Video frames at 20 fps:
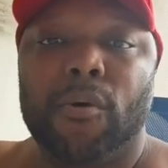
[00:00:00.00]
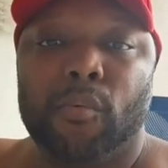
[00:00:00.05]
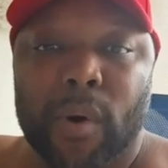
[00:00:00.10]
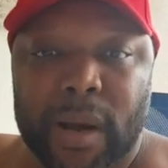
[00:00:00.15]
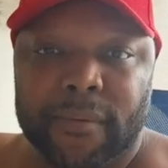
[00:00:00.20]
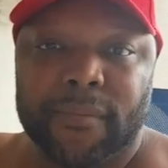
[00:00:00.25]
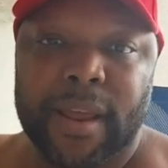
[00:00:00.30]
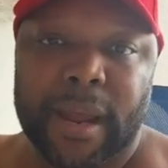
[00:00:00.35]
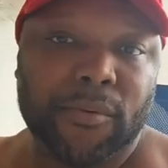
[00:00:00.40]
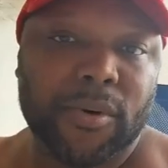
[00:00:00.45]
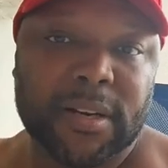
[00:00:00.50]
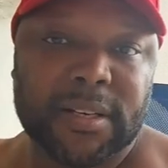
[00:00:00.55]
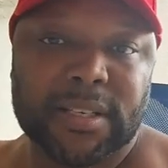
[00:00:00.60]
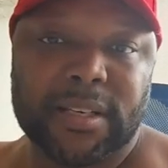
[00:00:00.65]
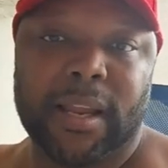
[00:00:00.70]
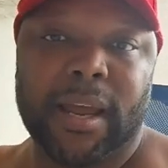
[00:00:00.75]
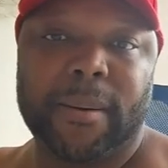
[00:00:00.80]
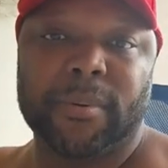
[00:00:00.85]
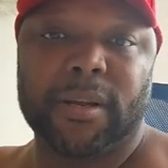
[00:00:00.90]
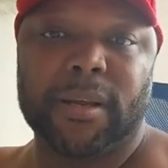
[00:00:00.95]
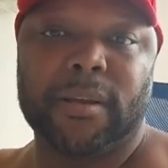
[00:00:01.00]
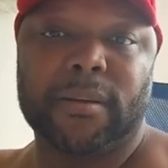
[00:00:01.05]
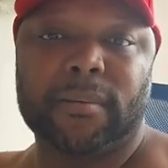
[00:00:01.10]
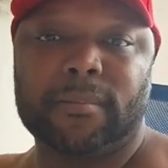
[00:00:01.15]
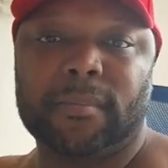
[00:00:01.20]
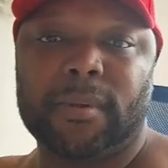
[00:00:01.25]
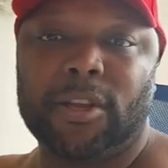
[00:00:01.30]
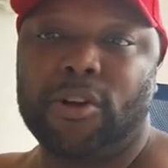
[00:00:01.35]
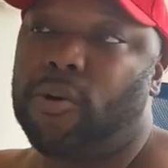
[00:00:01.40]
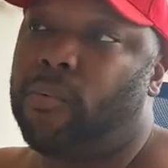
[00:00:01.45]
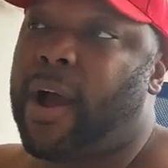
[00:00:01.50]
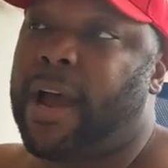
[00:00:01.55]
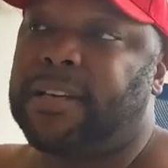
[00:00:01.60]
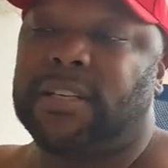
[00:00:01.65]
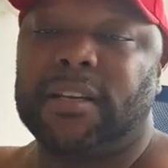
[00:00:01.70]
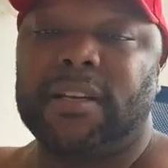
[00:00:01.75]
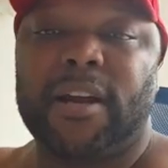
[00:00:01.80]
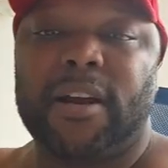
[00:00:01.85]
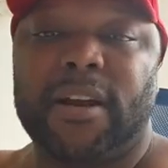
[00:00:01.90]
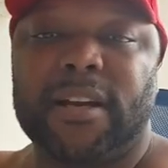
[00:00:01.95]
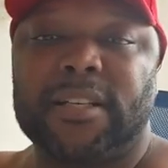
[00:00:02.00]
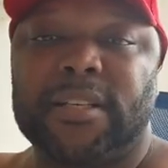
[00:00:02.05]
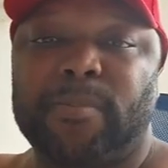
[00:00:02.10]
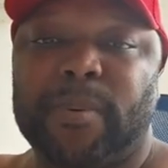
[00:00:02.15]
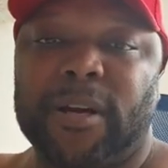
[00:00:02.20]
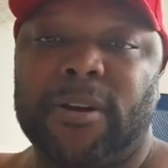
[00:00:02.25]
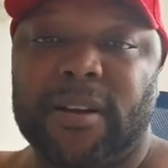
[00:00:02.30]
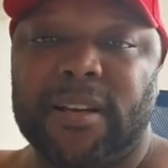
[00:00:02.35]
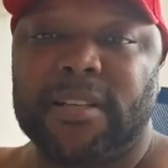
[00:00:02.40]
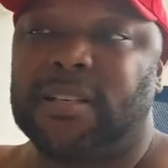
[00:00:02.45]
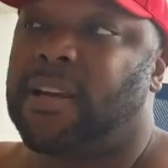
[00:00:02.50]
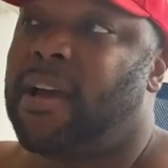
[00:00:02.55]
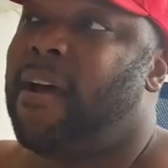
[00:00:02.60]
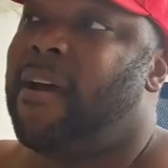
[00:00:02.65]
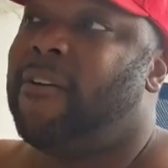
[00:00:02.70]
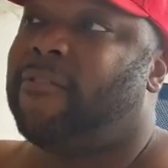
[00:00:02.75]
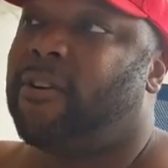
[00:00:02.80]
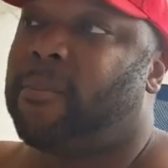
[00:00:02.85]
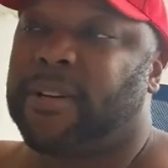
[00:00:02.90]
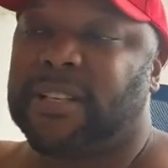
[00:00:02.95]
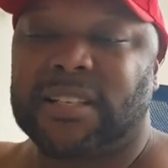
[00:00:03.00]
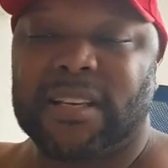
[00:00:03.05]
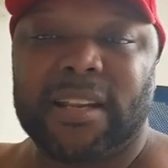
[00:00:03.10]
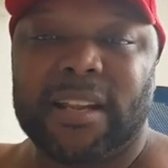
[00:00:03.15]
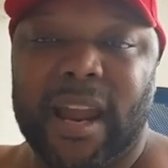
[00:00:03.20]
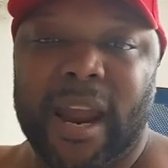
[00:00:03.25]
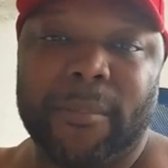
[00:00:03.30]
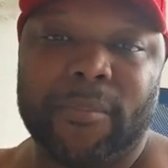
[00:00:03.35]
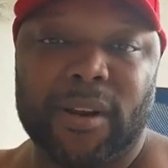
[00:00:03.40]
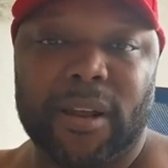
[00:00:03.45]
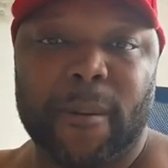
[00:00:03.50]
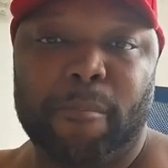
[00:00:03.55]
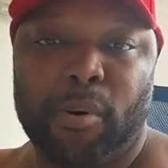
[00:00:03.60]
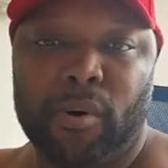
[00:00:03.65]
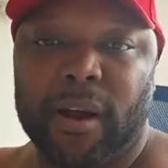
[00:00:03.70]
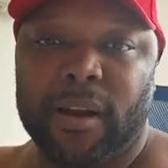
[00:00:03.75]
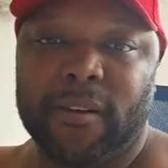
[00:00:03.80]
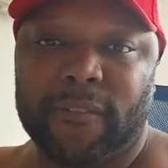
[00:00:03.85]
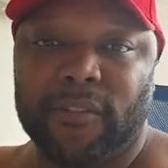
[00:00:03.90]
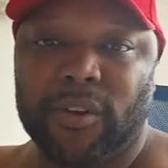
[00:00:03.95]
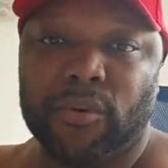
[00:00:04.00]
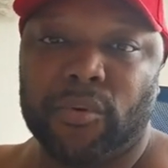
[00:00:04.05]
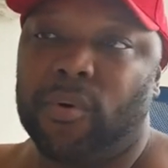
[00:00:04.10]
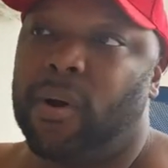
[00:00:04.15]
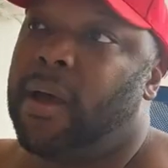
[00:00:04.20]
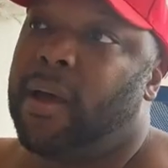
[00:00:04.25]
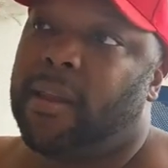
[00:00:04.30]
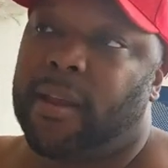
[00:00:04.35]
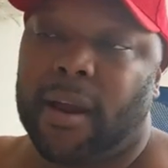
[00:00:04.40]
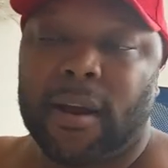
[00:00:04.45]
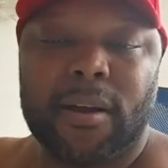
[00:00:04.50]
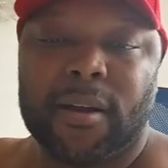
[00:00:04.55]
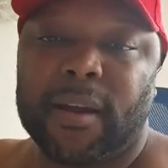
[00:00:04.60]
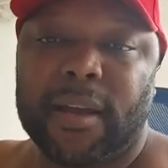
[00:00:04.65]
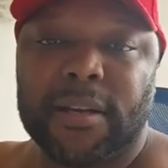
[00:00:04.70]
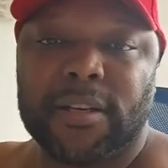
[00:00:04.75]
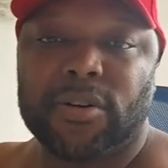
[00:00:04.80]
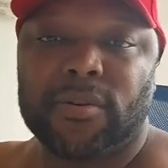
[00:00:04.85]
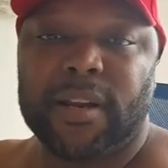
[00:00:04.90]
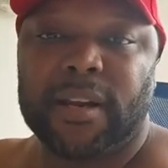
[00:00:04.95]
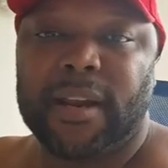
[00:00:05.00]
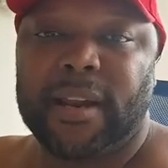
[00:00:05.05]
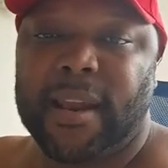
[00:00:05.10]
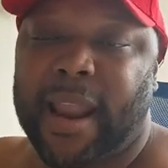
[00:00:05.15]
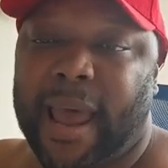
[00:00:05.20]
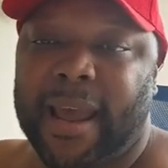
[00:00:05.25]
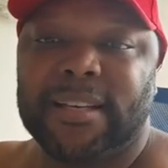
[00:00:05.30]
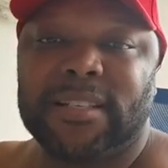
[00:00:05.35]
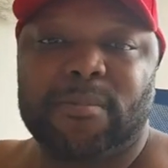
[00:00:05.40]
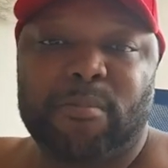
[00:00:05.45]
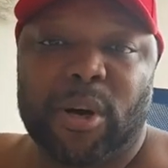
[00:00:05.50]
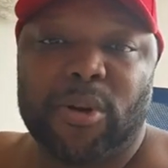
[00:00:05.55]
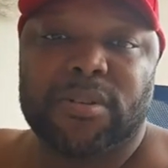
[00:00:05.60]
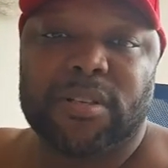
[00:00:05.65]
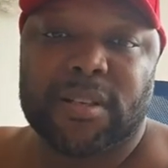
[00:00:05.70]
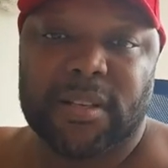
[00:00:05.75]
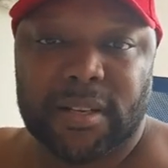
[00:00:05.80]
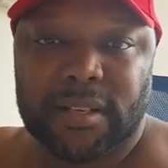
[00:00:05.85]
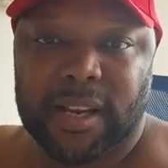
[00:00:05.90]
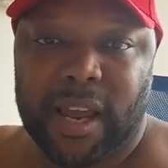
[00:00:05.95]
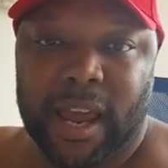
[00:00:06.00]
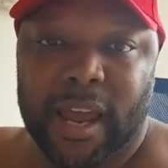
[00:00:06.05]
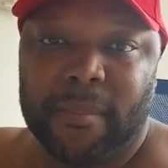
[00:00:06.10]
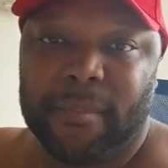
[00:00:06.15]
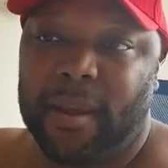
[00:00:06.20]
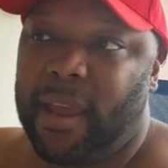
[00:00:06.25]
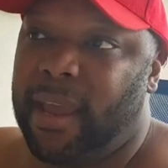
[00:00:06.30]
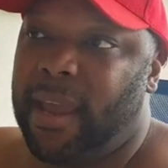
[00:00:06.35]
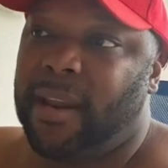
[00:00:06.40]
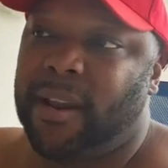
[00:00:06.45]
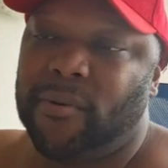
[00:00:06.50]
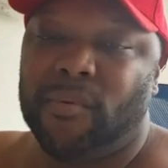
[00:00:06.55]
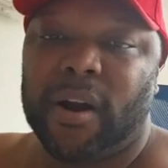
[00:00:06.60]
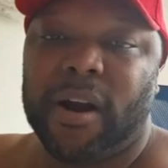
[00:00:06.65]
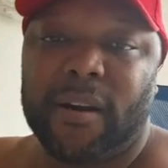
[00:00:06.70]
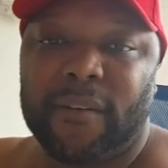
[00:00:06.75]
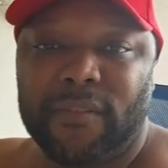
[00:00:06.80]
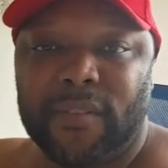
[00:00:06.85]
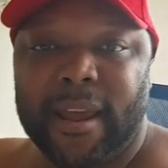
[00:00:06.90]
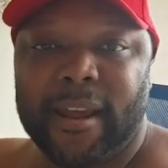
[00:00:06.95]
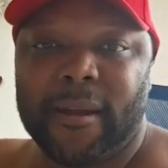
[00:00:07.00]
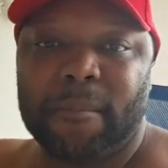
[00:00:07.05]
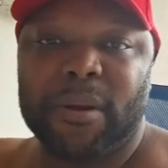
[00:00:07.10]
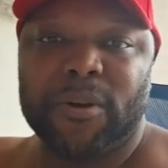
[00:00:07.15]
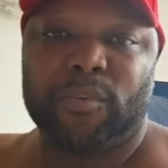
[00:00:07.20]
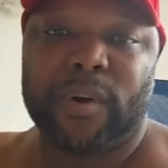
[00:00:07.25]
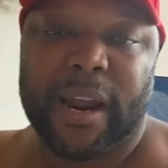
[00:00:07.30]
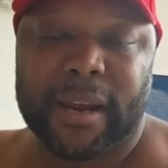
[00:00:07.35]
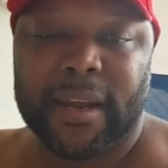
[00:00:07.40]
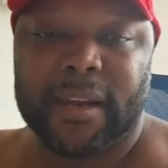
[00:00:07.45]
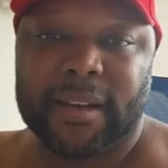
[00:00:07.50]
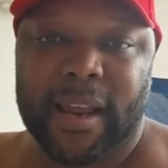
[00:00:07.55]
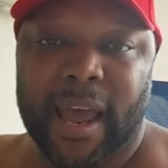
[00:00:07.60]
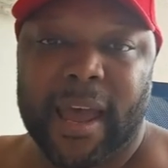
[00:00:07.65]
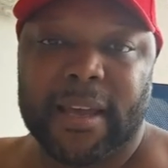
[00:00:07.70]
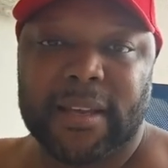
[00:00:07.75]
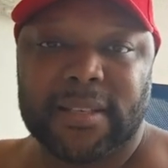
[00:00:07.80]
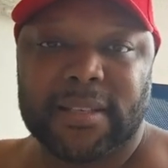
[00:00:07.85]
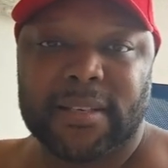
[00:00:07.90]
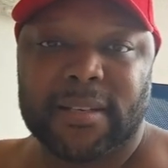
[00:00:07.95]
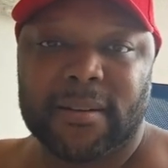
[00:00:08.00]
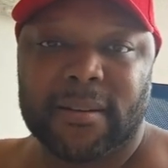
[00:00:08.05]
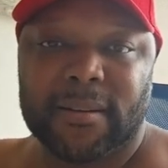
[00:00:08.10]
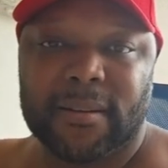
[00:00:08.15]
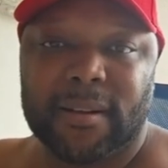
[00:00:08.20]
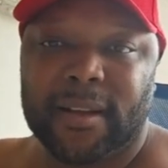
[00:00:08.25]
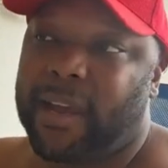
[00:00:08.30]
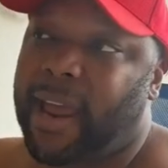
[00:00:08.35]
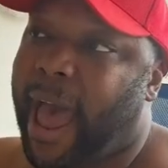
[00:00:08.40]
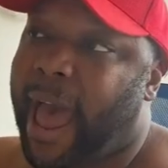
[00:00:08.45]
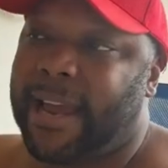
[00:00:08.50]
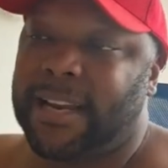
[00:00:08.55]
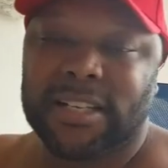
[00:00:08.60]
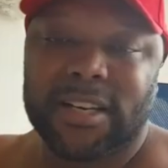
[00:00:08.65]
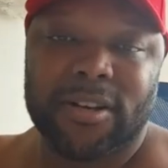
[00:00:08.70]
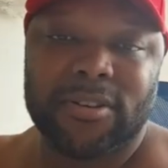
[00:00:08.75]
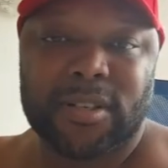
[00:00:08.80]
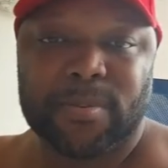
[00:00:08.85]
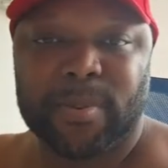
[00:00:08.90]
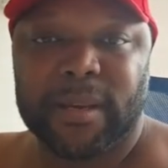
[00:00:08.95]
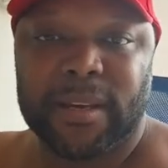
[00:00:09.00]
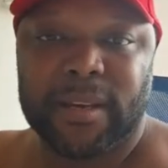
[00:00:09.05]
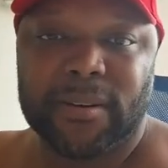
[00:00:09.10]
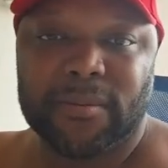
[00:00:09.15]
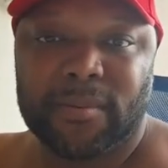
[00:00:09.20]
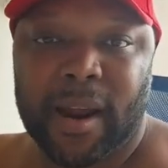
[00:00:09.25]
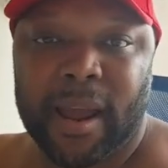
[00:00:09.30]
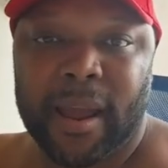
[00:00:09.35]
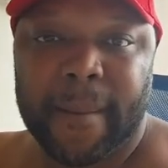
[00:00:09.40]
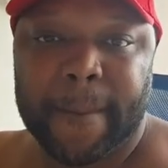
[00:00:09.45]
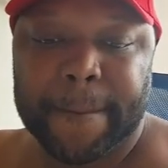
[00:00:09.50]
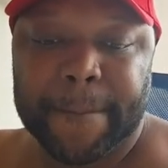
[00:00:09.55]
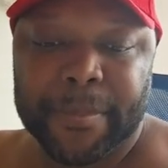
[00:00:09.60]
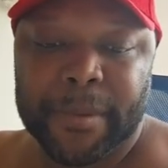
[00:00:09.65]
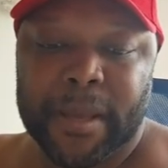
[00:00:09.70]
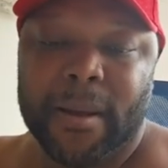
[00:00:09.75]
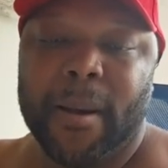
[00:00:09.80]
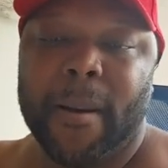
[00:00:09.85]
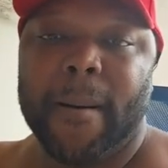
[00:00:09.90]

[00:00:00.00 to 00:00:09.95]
What if they were a celebrity? You're watching their experience from a celebrity point of view. They're going to get treated nice most of the time anywhere if they can be recognized. Look at Showspeed, right?